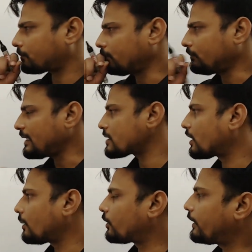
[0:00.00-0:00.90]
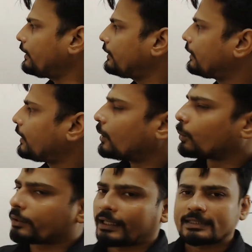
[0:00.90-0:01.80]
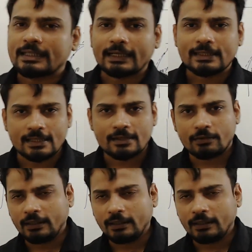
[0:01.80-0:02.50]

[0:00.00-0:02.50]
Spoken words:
sorry about that, with the x-axis, right?